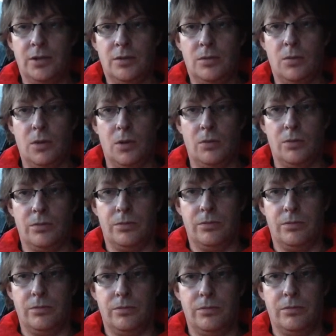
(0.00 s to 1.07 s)
well,
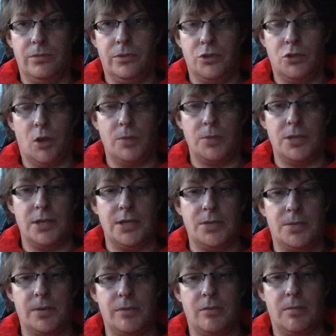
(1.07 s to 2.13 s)
the jobs need
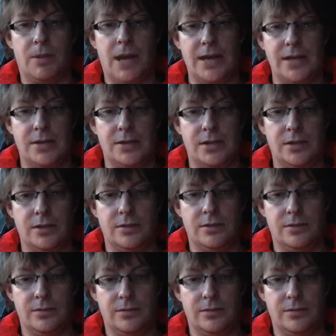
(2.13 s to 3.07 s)
to be replaced, and